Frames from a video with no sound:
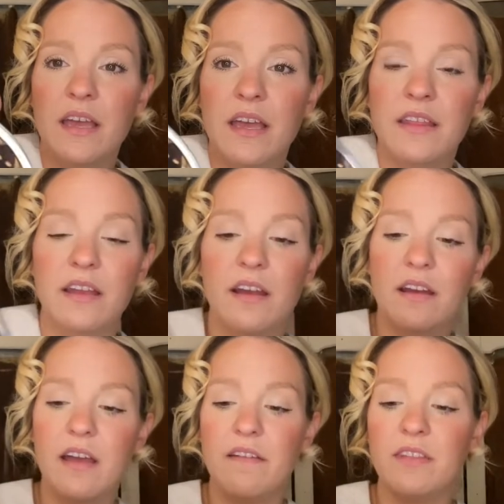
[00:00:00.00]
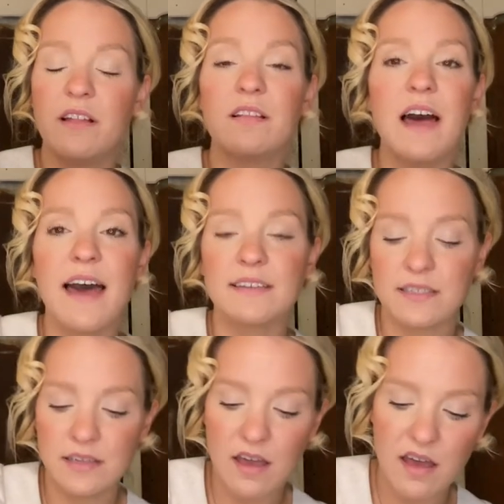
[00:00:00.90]
And they have the
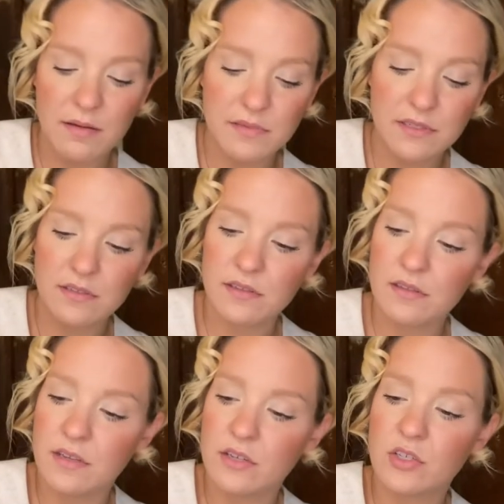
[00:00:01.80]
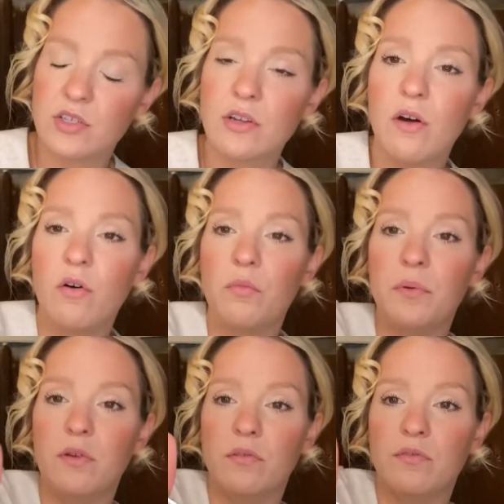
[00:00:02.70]
glass tops. They're so
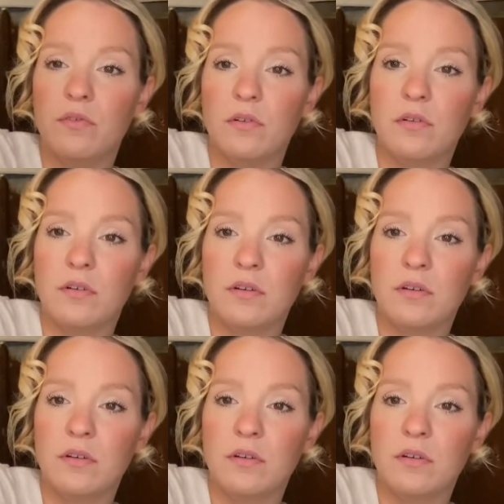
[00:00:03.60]
beautiful.